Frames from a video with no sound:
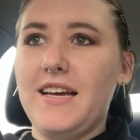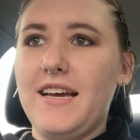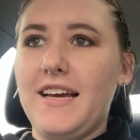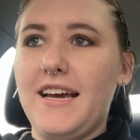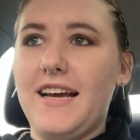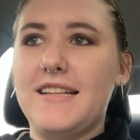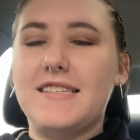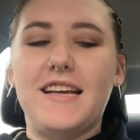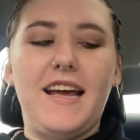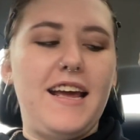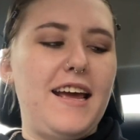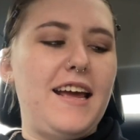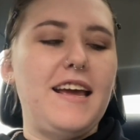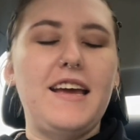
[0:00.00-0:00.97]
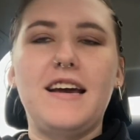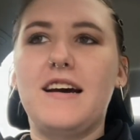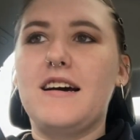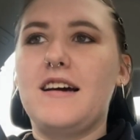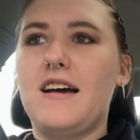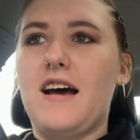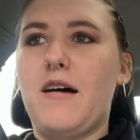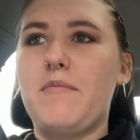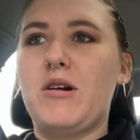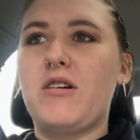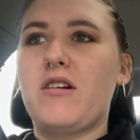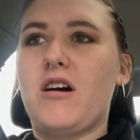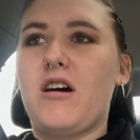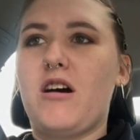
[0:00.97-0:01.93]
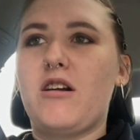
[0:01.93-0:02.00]
It's a
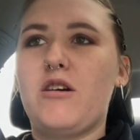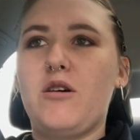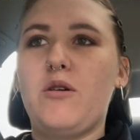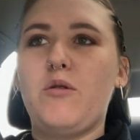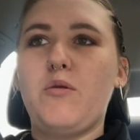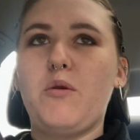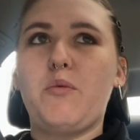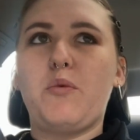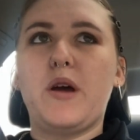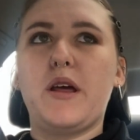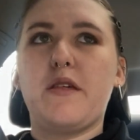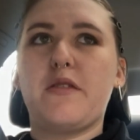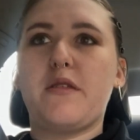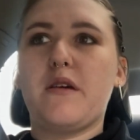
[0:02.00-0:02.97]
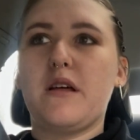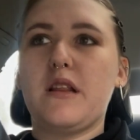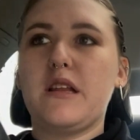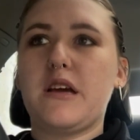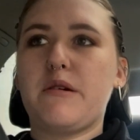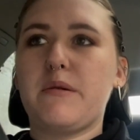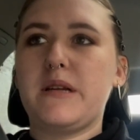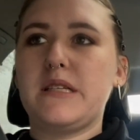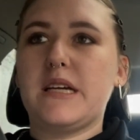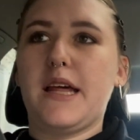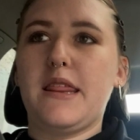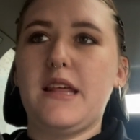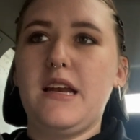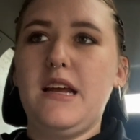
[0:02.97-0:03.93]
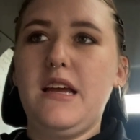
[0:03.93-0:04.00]
Americano with liquid death
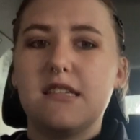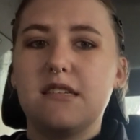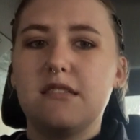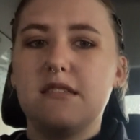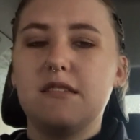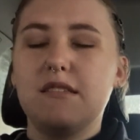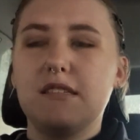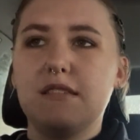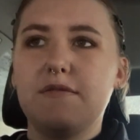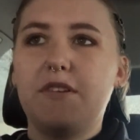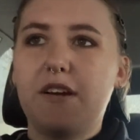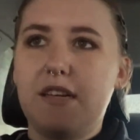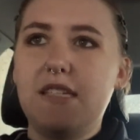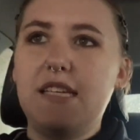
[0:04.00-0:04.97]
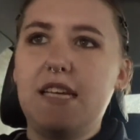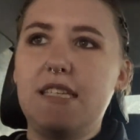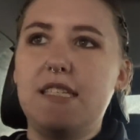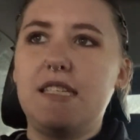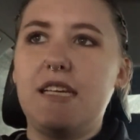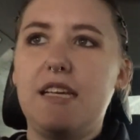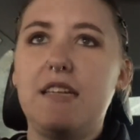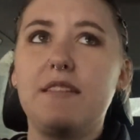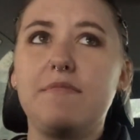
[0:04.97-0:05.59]
in it. Very tasty.